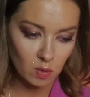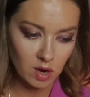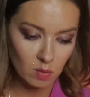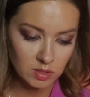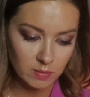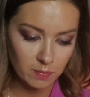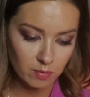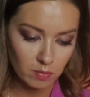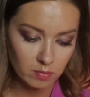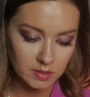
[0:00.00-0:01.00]
How is my
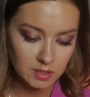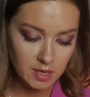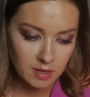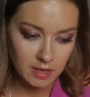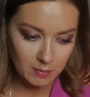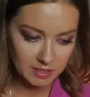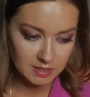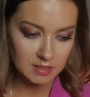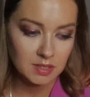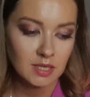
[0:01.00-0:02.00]
progress? Am I
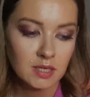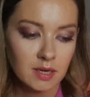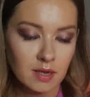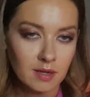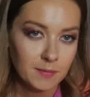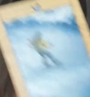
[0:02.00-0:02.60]
succeeding?